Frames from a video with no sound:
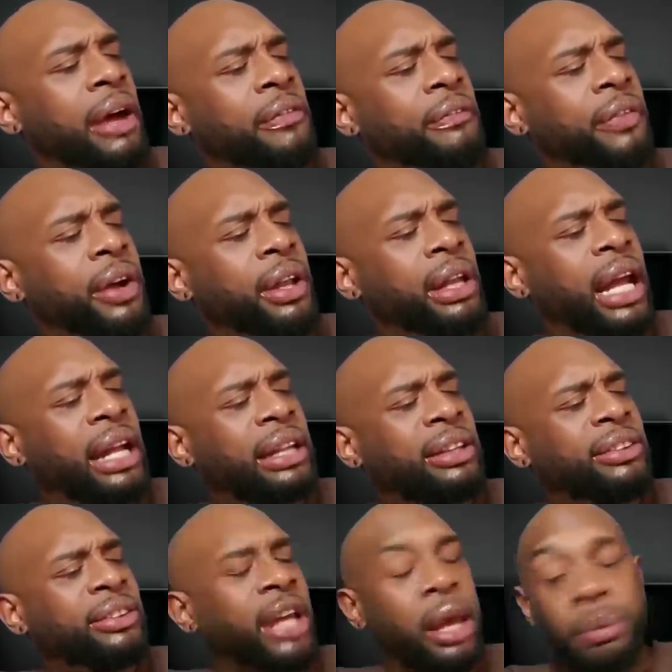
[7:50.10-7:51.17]
I felt
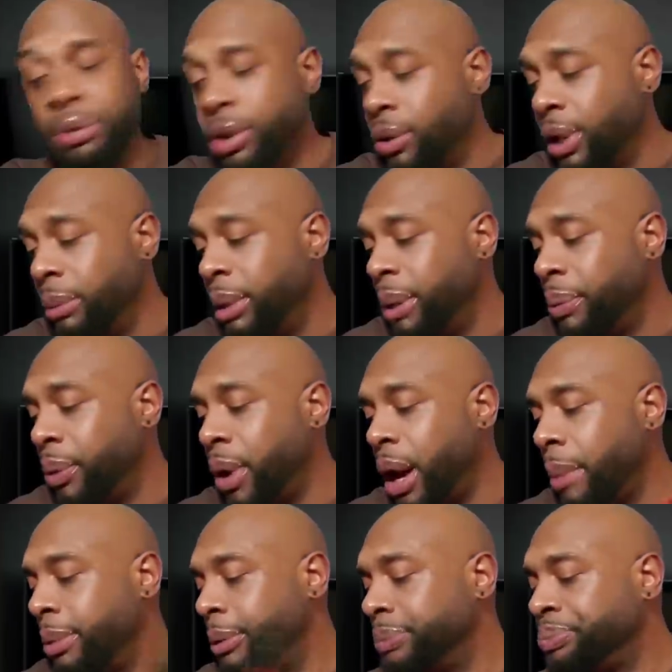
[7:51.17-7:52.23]
like this thing was gonna give me a
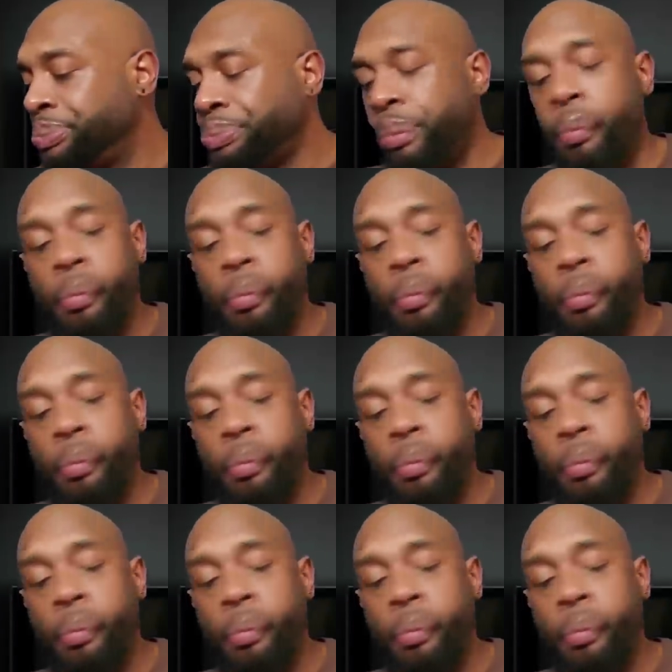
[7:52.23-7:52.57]
problem.